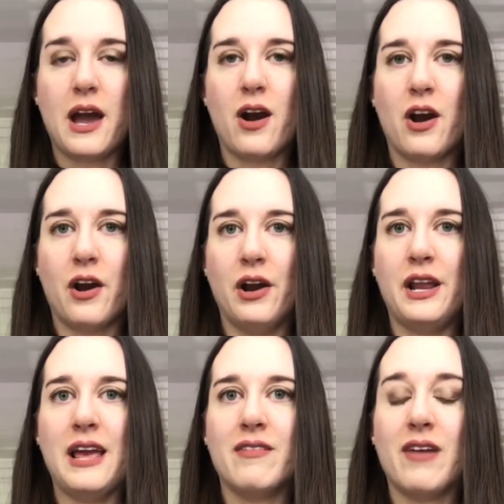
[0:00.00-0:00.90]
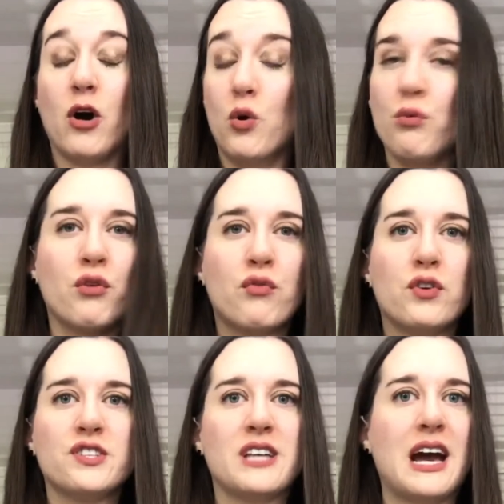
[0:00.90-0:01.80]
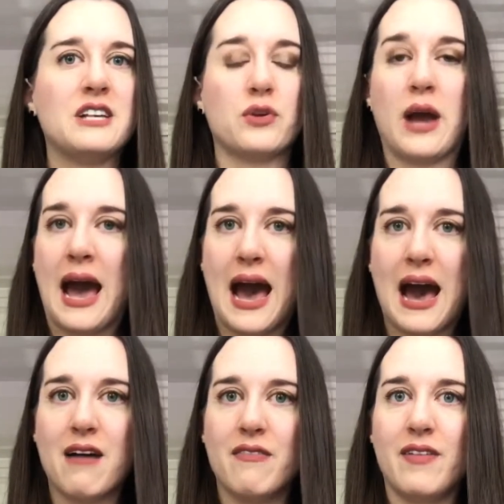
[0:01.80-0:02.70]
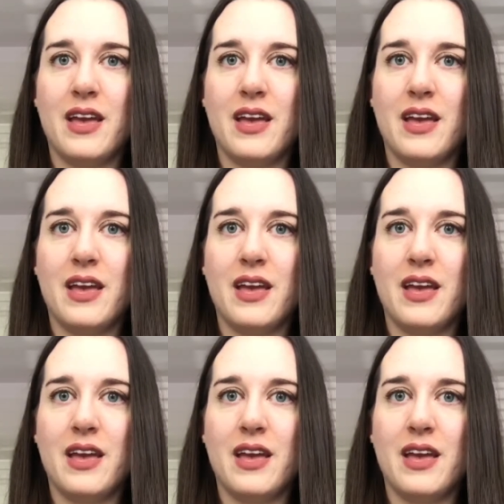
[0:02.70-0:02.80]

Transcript: I already owned a full size or have